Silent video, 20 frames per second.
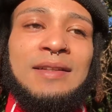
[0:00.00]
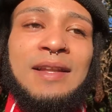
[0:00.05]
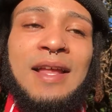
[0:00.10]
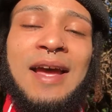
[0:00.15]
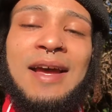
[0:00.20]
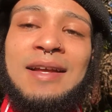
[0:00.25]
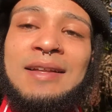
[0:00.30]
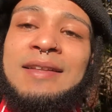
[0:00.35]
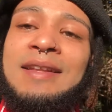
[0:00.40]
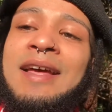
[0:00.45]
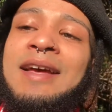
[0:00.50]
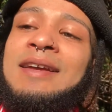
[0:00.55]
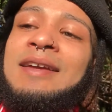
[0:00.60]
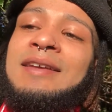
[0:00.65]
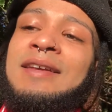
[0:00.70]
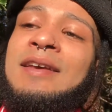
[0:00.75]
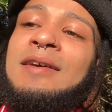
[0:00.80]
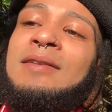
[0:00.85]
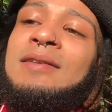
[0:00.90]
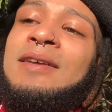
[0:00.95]
That
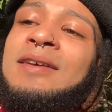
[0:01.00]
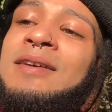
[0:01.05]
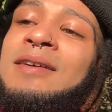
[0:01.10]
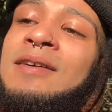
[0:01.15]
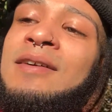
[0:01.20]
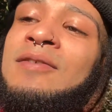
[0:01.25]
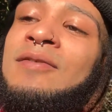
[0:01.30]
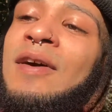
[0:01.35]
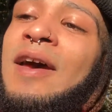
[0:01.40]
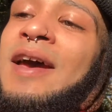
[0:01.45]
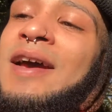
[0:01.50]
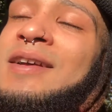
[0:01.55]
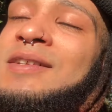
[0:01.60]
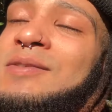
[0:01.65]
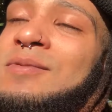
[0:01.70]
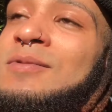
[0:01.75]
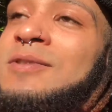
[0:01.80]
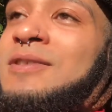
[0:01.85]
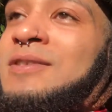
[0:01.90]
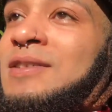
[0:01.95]
killing of
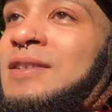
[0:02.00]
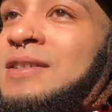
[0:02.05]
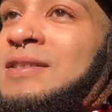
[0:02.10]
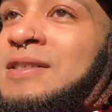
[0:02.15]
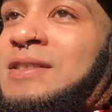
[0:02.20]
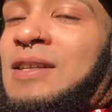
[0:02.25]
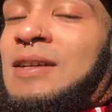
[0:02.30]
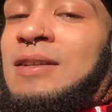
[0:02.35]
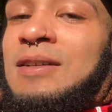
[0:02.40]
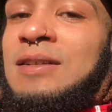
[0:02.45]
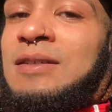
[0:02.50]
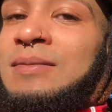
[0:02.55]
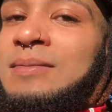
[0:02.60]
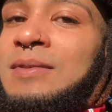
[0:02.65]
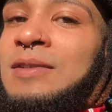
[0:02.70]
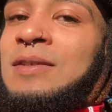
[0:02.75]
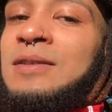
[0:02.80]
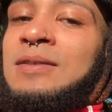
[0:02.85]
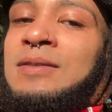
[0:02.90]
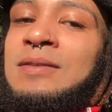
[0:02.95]
X was a setup,
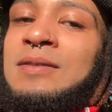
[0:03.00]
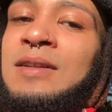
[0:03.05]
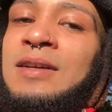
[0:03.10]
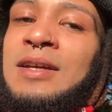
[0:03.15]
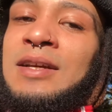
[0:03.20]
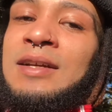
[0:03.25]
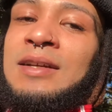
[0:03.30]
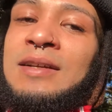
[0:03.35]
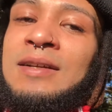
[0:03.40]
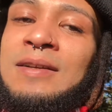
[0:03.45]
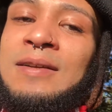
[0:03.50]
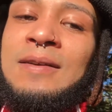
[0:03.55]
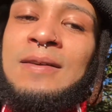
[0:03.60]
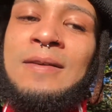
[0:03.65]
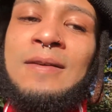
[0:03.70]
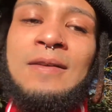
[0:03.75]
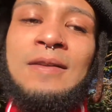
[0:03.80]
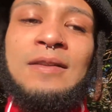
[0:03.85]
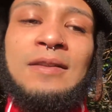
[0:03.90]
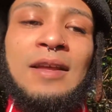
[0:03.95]
though. Like,
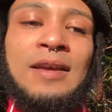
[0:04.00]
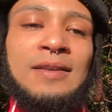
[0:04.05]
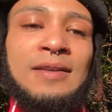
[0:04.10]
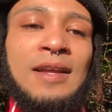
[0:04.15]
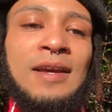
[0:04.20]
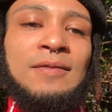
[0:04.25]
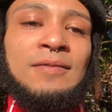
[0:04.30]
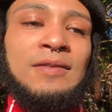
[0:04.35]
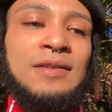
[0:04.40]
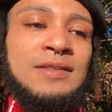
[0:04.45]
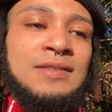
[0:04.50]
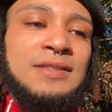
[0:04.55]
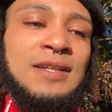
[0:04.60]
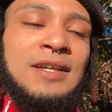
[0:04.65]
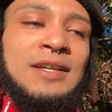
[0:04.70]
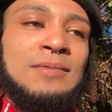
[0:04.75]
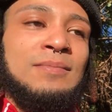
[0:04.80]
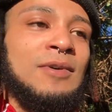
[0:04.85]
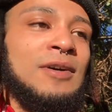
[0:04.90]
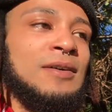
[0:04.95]
they definitely
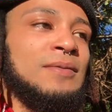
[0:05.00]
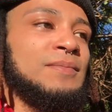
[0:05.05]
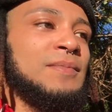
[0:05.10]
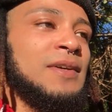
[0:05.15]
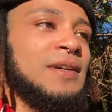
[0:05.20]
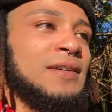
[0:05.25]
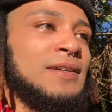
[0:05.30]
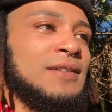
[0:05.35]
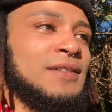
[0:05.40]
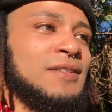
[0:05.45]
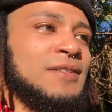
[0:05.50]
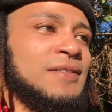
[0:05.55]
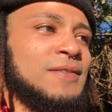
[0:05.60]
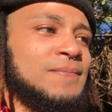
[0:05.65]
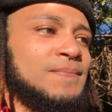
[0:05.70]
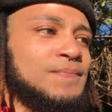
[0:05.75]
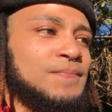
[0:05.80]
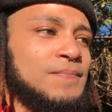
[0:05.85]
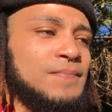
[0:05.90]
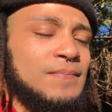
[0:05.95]
set him up because
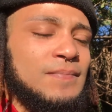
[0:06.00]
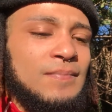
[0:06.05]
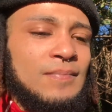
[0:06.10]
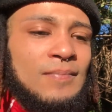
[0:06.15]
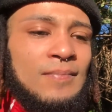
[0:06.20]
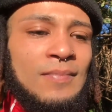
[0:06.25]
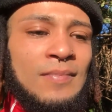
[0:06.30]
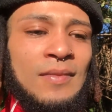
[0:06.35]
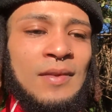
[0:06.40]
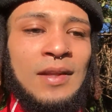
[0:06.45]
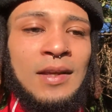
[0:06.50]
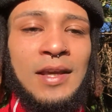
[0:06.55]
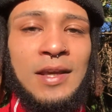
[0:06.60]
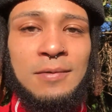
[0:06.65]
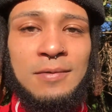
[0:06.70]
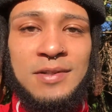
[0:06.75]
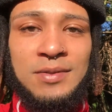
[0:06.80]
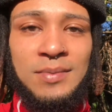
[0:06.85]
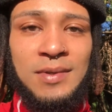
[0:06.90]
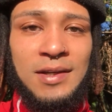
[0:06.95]
he
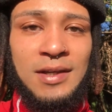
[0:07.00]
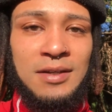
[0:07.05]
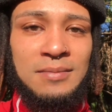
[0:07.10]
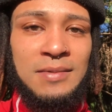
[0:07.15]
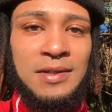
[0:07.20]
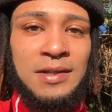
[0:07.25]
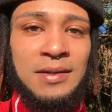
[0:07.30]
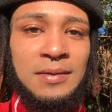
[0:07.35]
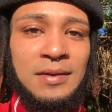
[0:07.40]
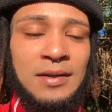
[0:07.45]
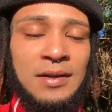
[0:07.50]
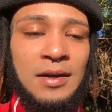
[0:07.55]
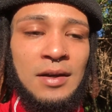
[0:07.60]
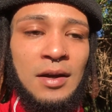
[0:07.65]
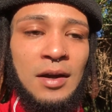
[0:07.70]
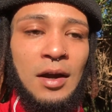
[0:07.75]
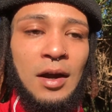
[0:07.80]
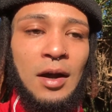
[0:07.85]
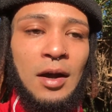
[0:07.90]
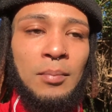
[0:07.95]
was becoming
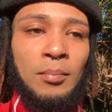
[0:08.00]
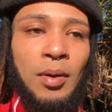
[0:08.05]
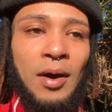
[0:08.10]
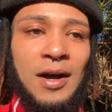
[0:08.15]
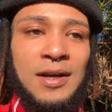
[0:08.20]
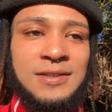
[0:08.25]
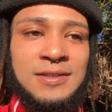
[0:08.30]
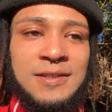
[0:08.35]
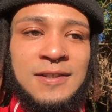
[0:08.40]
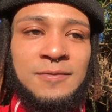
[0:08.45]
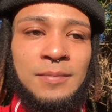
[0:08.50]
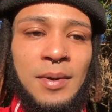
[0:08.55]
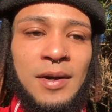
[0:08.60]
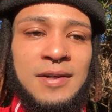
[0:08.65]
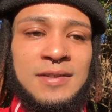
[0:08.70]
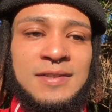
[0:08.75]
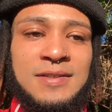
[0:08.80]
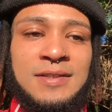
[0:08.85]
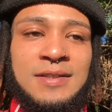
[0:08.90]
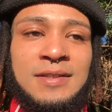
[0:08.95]
a positive
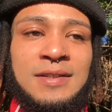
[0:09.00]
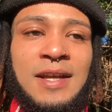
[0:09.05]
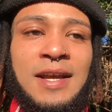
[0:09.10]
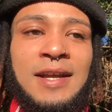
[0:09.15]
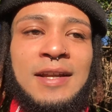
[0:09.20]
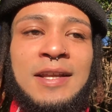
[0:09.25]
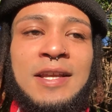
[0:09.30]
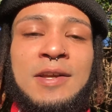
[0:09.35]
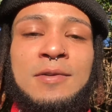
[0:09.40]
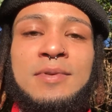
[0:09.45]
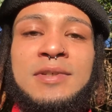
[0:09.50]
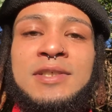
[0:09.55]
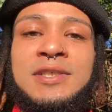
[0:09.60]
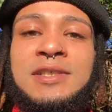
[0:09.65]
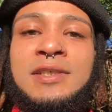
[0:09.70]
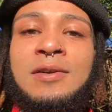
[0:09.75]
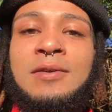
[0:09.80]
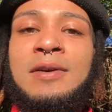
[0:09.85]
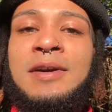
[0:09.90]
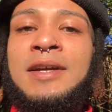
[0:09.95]
person, and he was
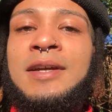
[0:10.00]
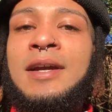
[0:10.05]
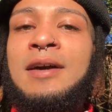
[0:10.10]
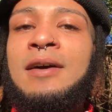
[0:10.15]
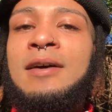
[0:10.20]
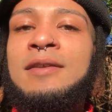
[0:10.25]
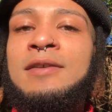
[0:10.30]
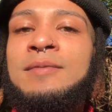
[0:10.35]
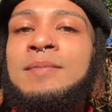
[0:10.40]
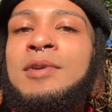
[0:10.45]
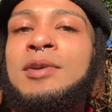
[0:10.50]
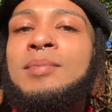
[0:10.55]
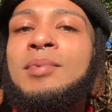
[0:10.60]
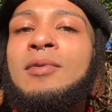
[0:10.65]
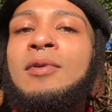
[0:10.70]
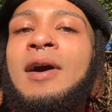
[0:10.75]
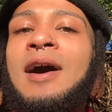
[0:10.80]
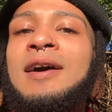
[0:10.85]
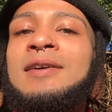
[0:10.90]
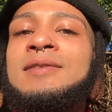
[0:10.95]
showing other
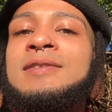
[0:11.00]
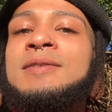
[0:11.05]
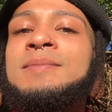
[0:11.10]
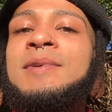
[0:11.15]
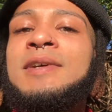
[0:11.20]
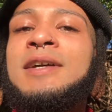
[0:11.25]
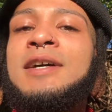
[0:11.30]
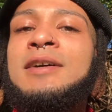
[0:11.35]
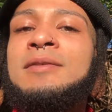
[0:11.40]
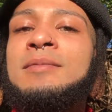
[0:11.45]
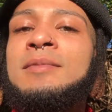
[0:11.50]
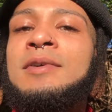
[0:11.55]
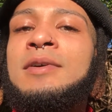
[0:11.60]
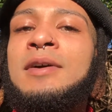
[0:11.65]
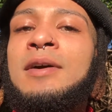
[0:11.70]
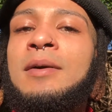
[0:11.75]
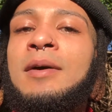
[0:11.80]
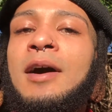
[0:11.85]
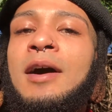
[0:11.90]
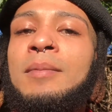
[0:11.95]
people how to become
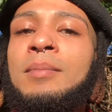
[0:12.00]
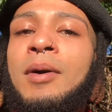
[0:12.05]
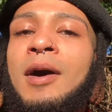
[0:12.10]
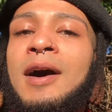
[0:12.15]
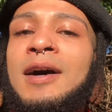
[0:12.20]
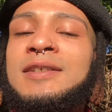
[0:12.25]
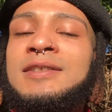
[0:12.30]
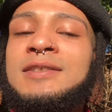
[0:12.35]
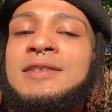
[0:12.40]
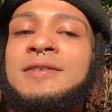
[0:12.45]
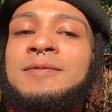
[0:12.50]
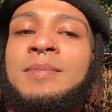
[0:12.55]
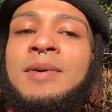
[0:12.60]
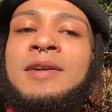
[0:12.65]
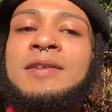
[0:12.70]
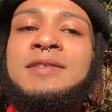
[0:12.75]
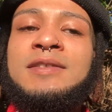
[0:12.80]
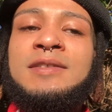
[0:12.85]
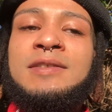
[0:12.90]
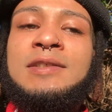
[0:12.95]
a positive
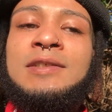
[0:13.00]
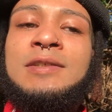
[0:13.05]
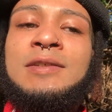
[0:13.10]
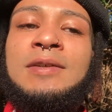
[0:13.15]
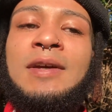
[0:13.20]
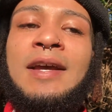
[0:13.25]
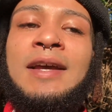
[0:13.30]
person too.